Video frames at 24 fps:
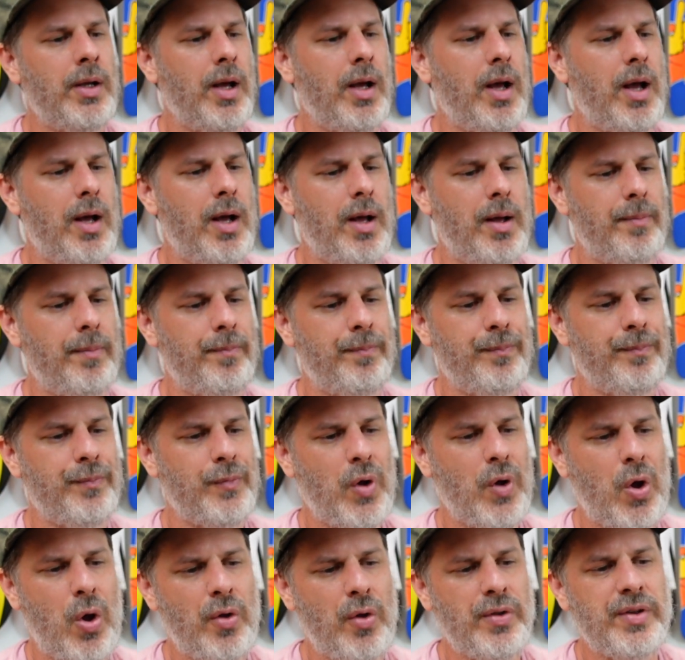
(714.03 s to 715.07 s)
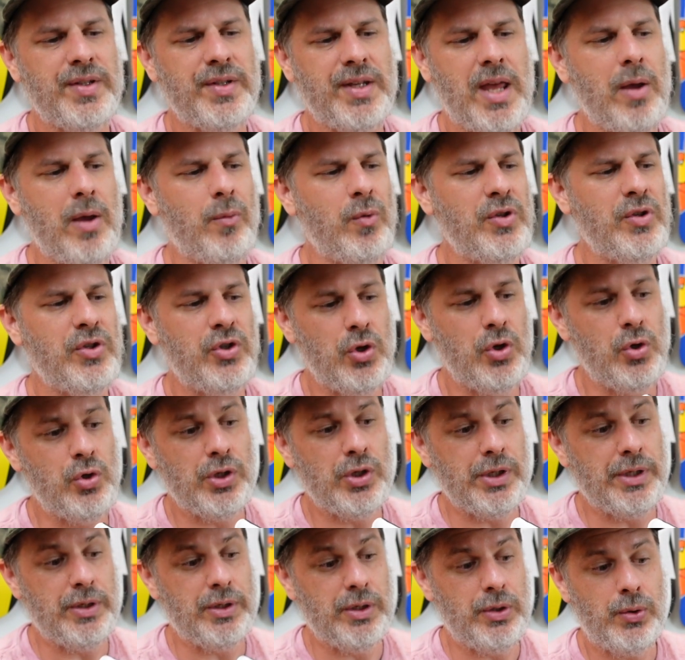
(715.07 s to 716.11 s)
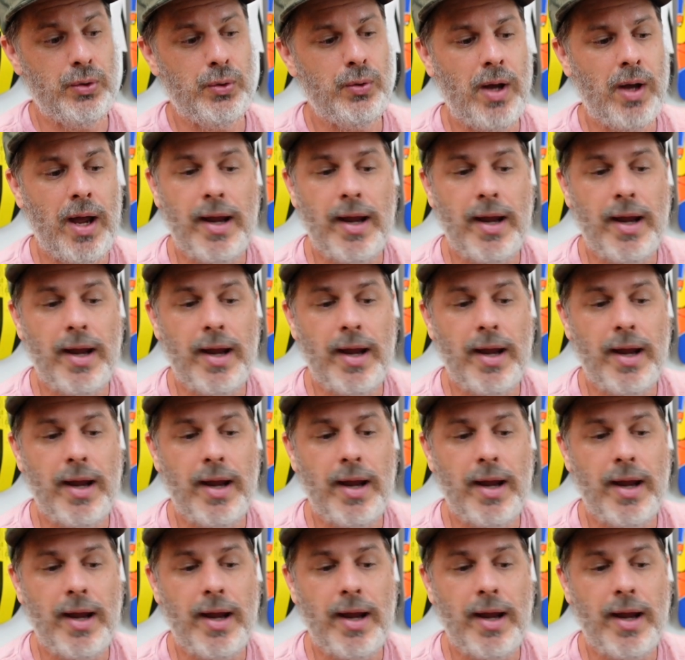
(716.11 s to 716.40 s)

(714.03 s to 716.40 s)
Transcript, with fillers: Um, all the skate ones usually do.